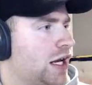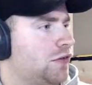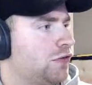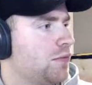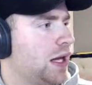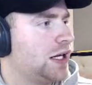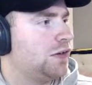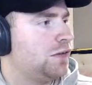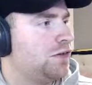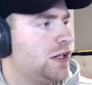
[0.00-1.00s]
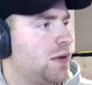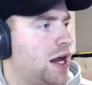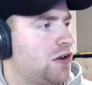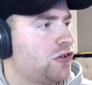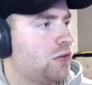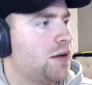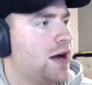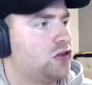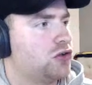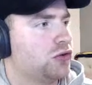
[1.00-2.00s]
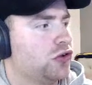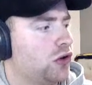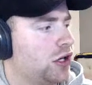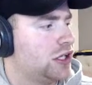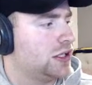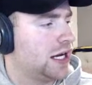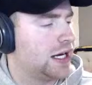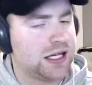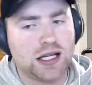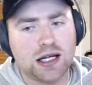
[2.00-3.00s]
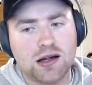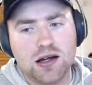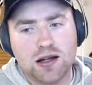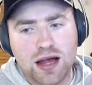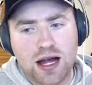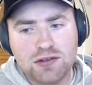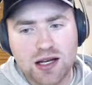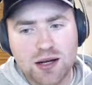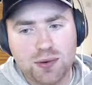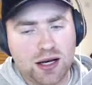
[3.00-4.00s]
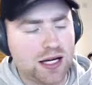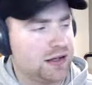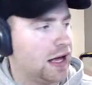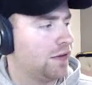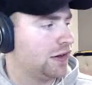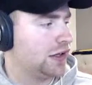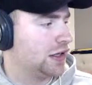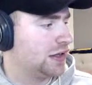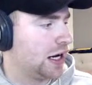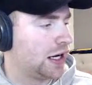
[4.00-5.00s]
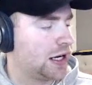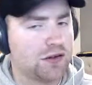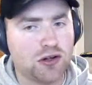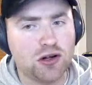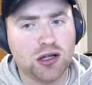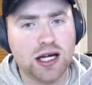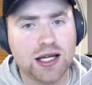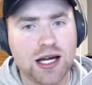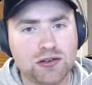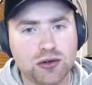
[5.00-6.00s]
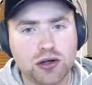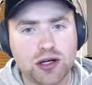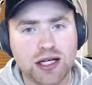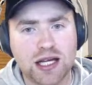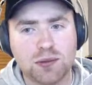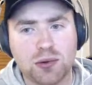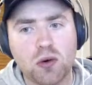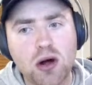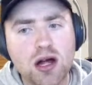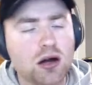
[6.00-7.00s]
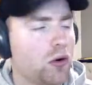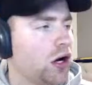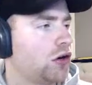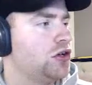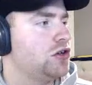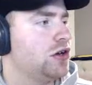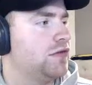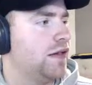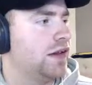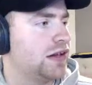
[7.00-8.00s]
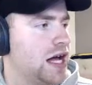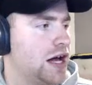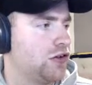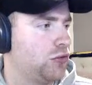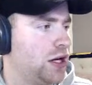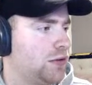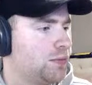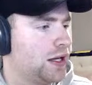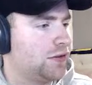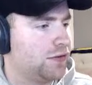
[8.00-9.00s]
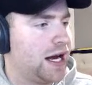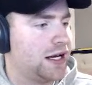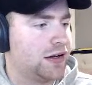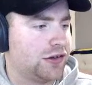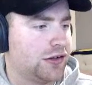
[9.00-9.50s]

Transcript: from bloody 50 metres away to make sure Zorko didn't get anything. They've deliberately done this in the second half to not allow Zorko to get the ball. Why couldn't you have done this last week with bloody Flanders?